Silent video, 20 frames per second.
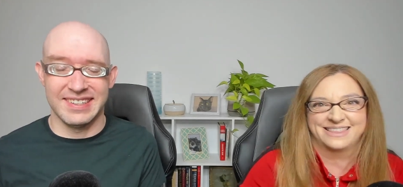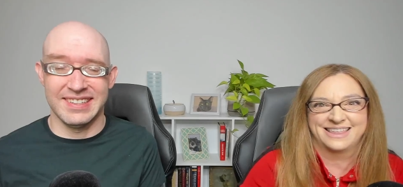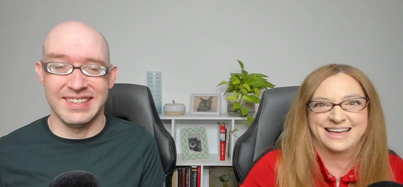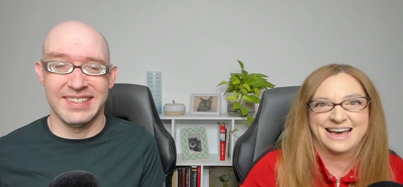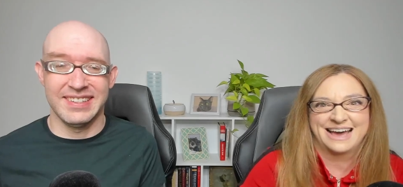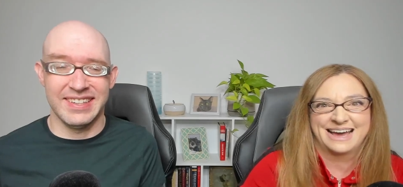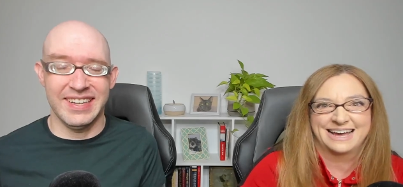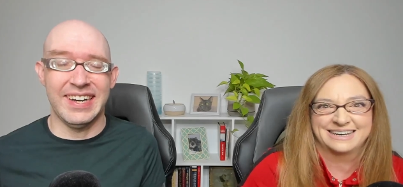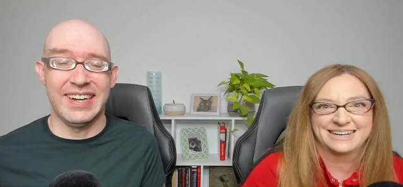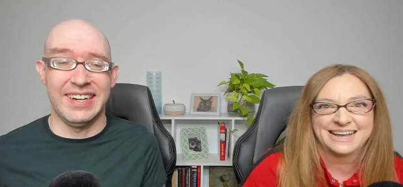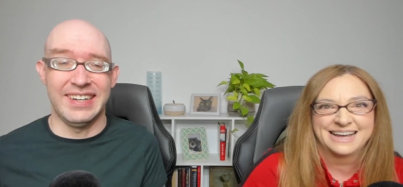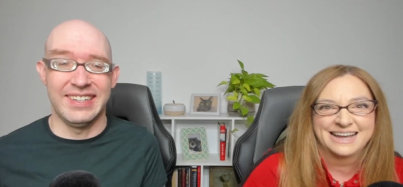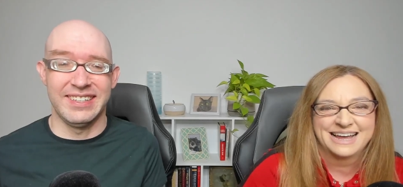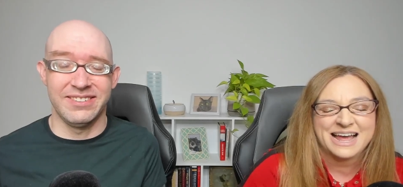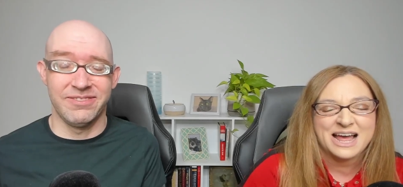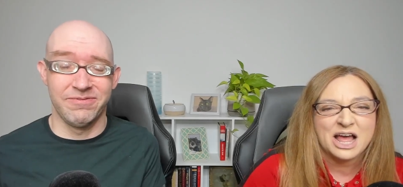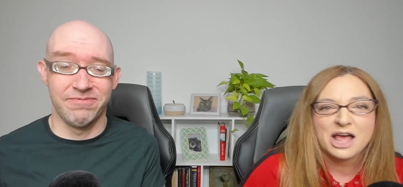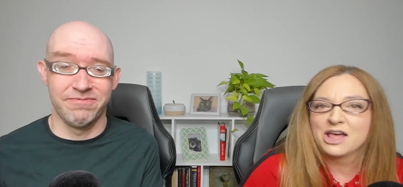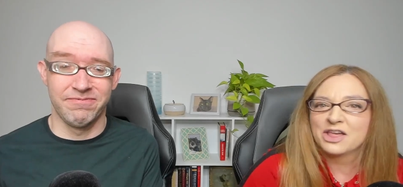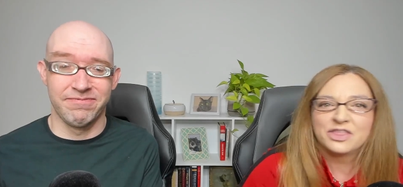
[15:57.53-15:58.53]
Speaker 1: that. Yeah.
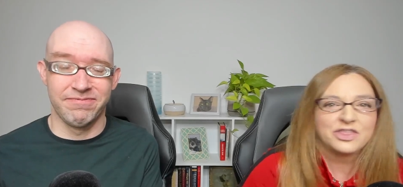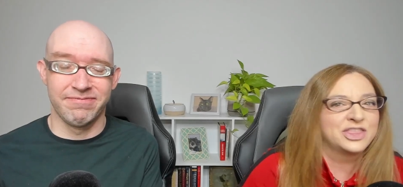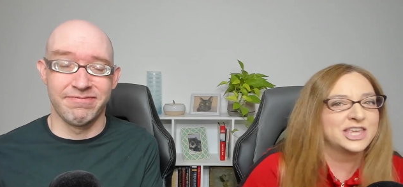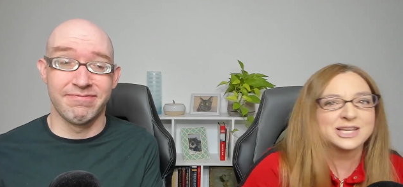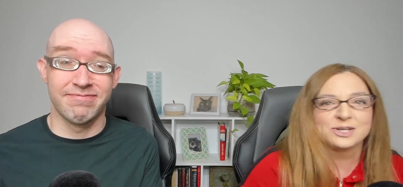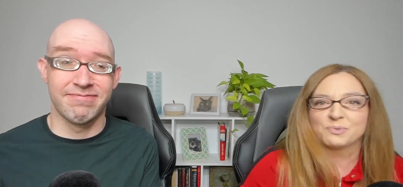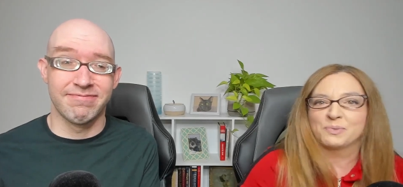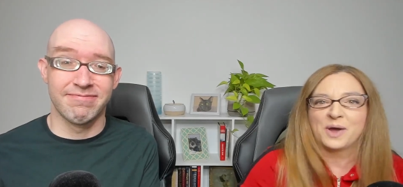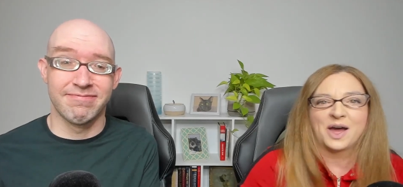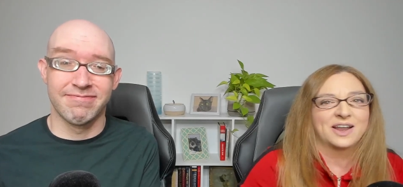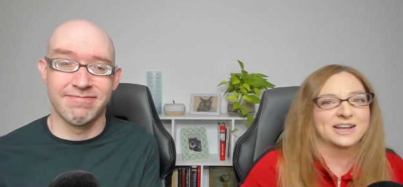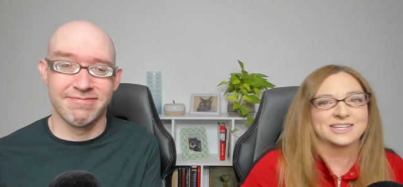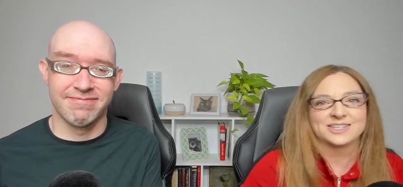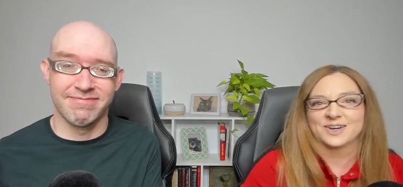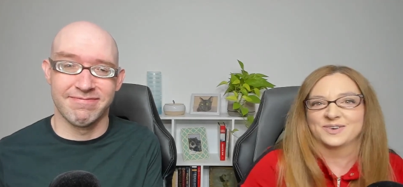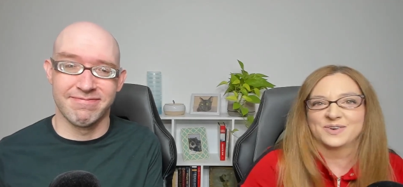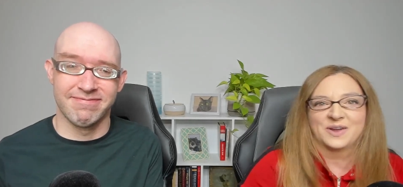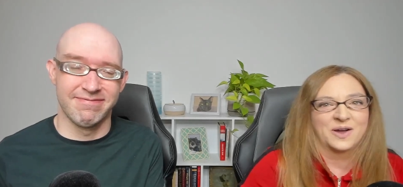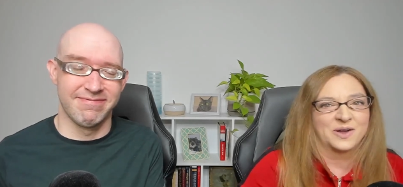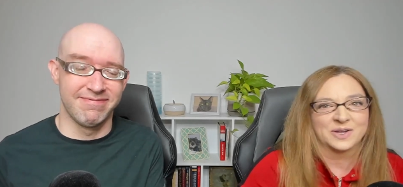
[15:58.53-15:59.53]
And these bodies
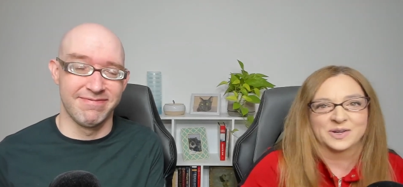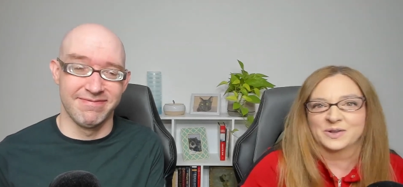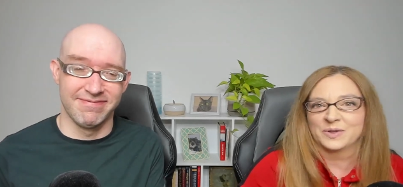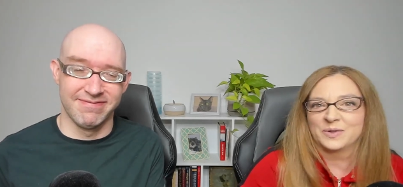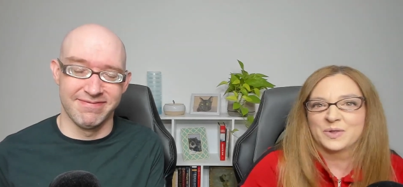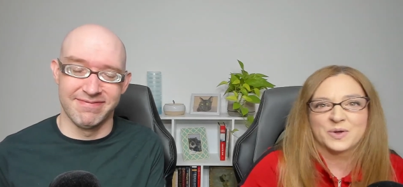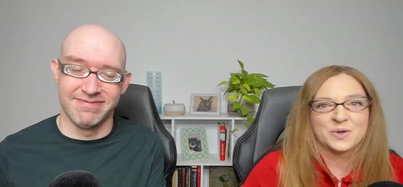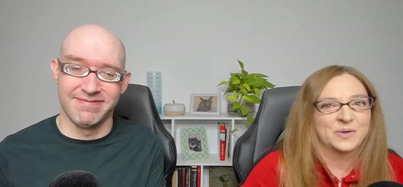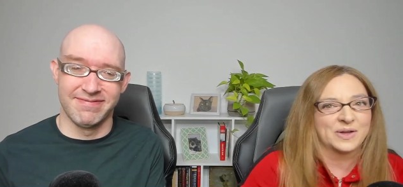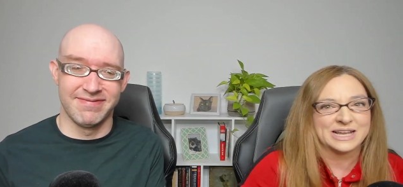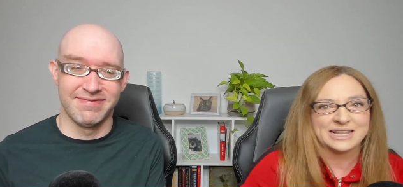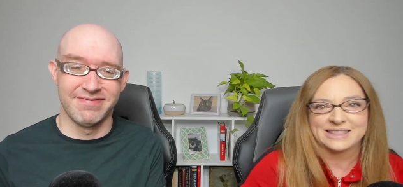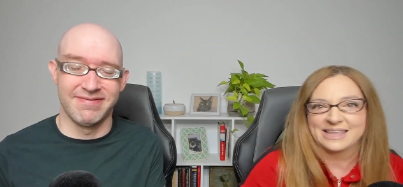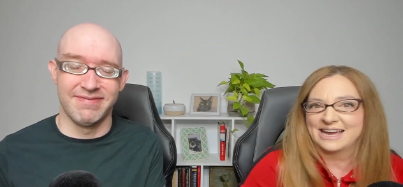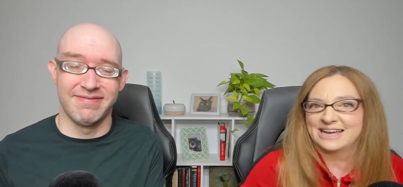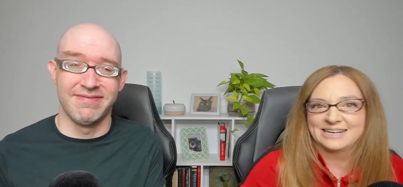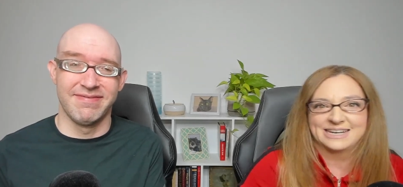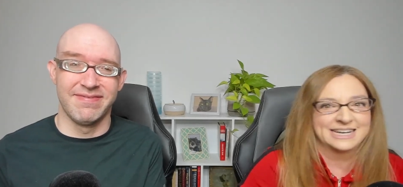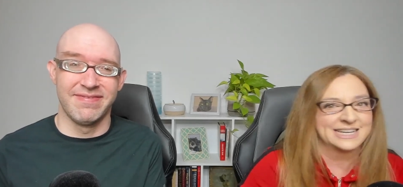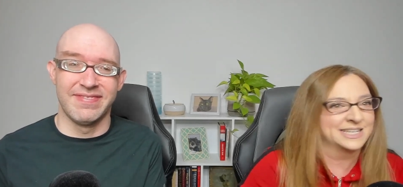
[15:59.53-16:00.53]
are not going to look like
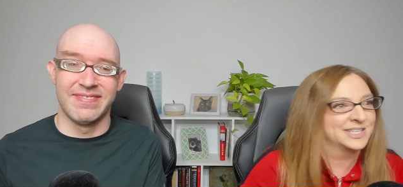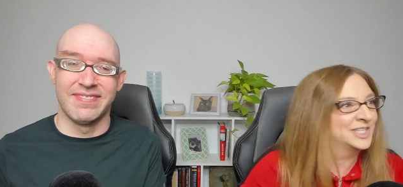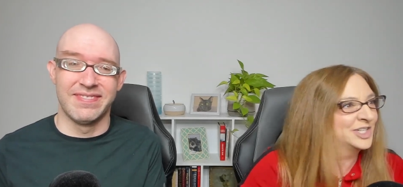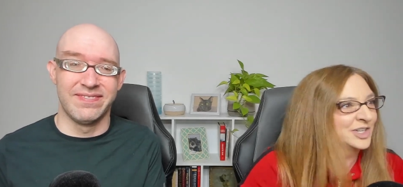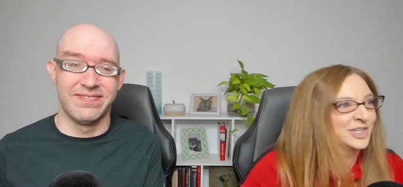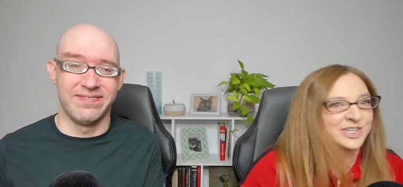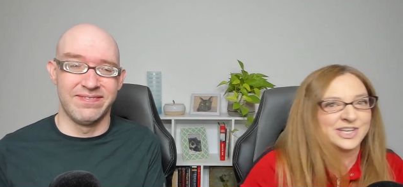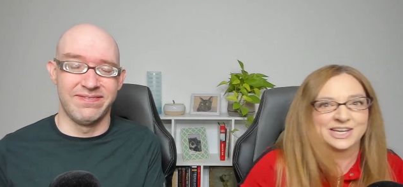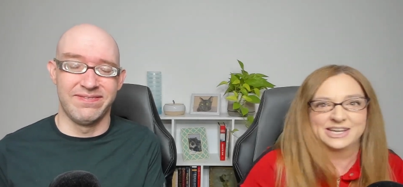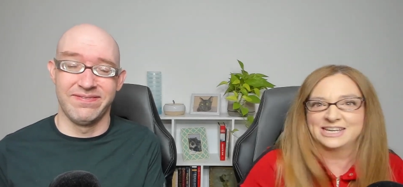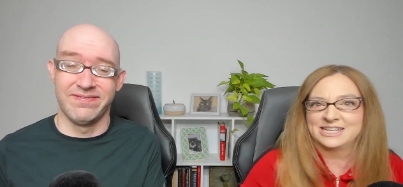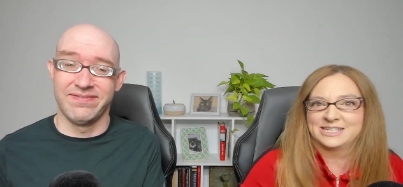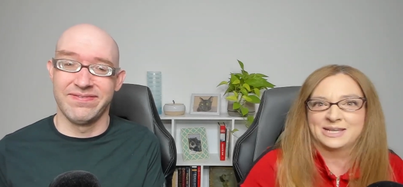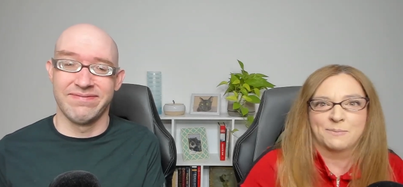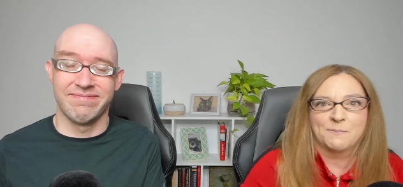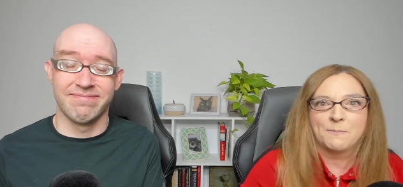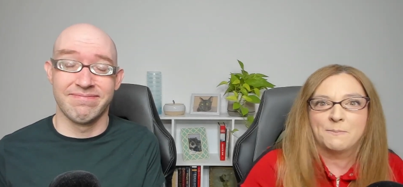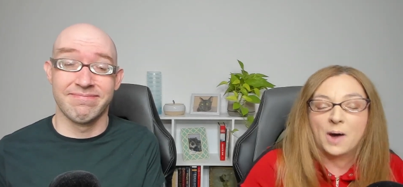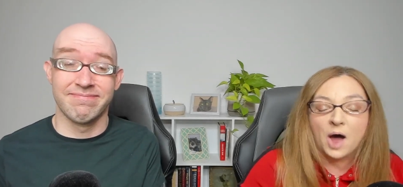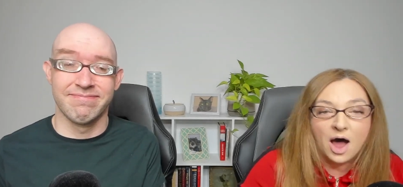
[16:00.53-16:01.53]
that. It's just, it's
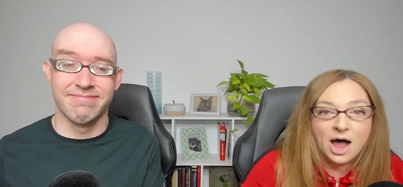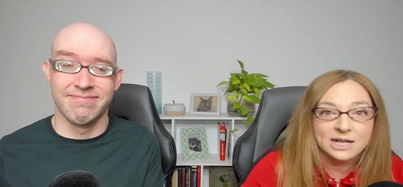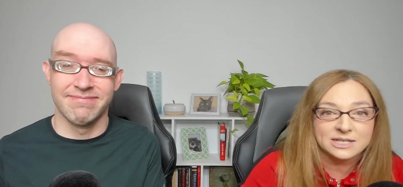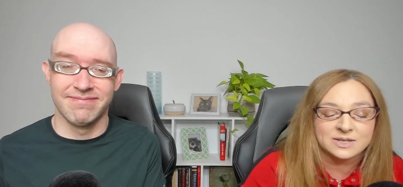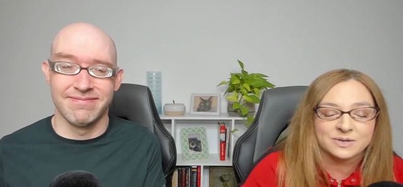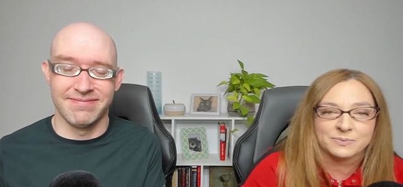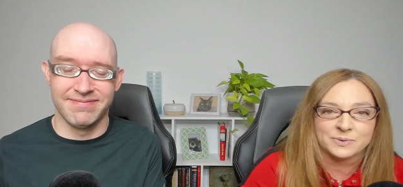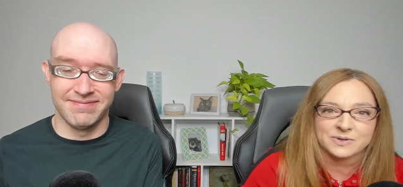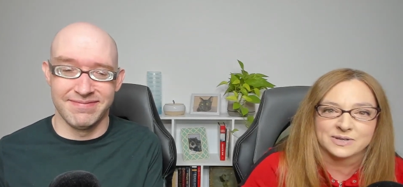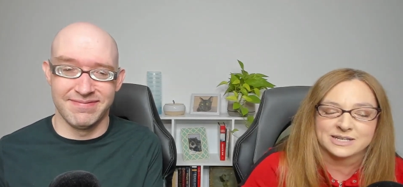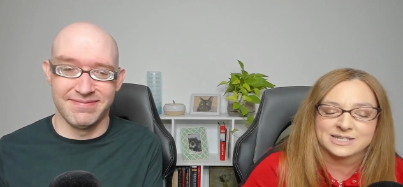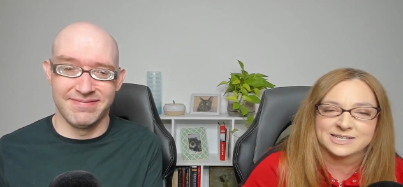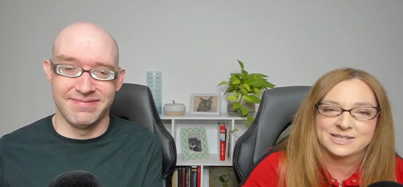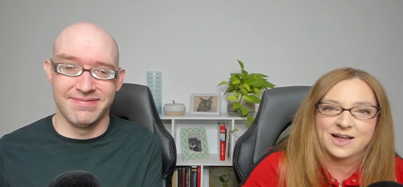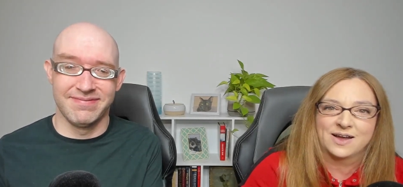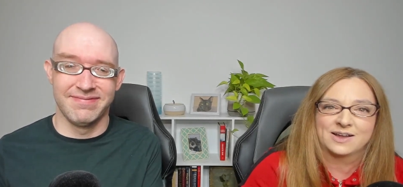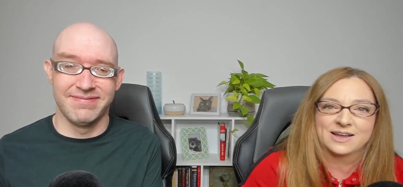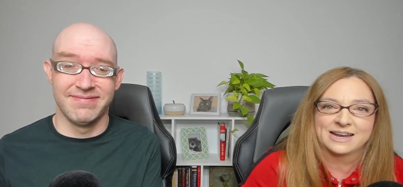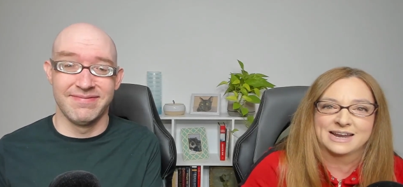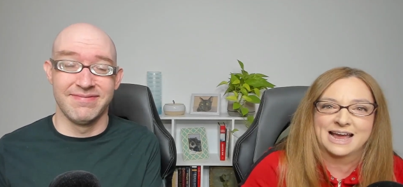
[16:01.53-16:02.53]
impossible. It's
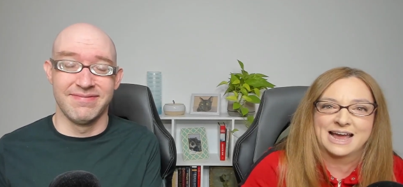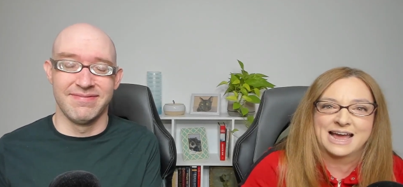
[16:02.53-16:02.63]
not going to